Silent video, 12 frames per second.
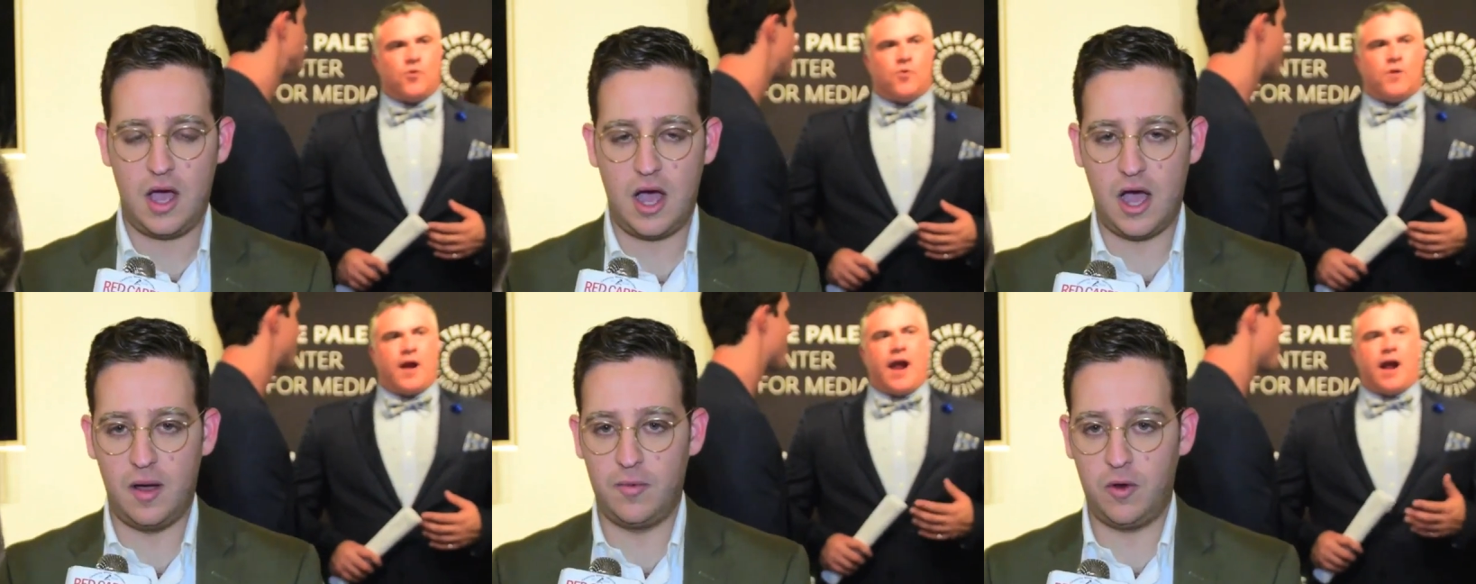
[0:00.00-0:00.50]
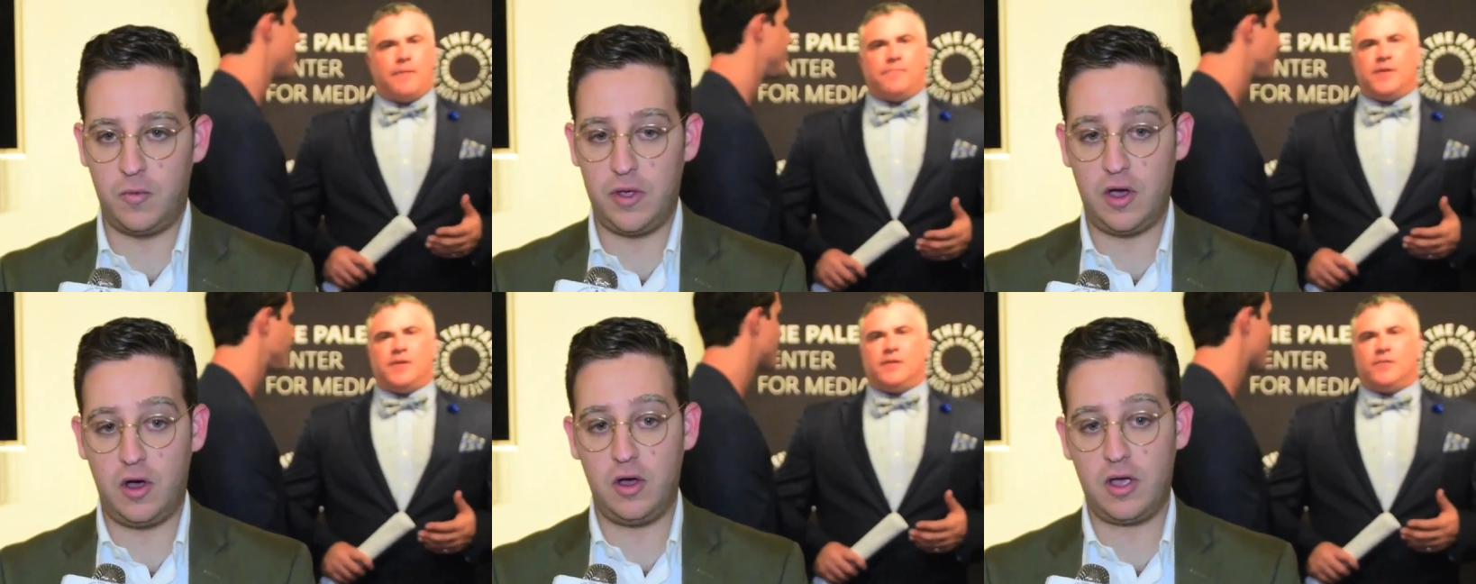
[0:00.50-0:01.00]
Speaker 1: Um, we
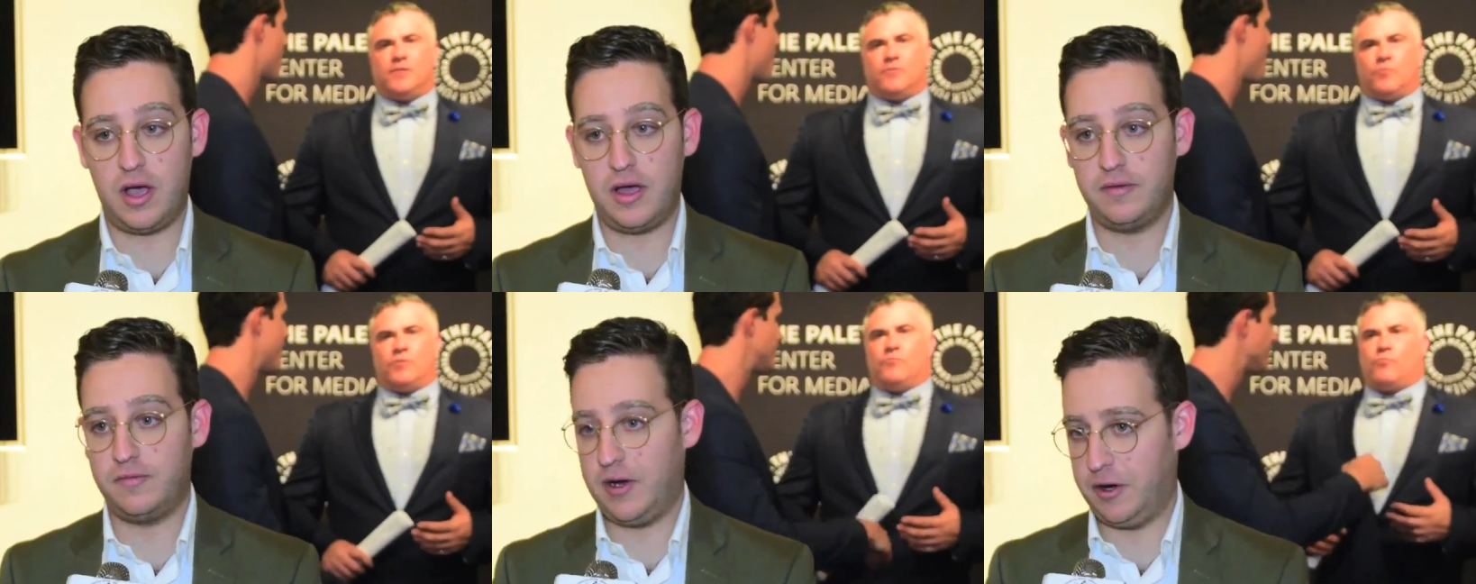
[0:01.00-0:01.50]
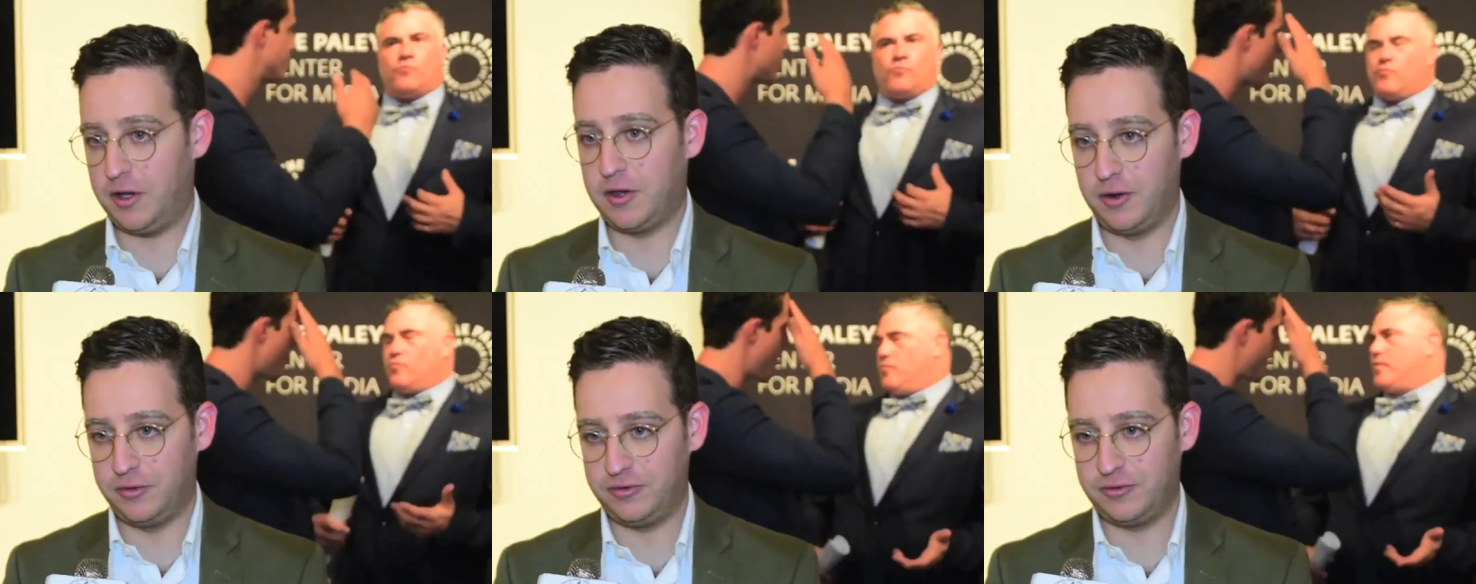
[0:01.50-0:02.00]
all got very
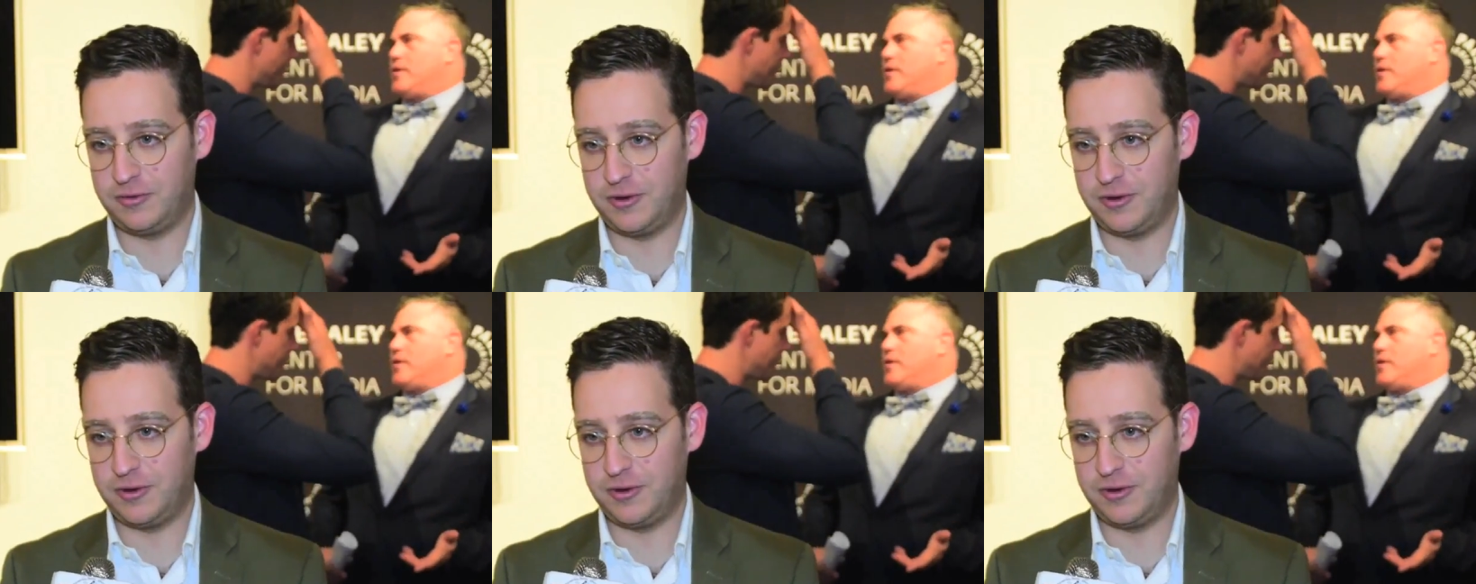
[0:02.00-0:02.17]
close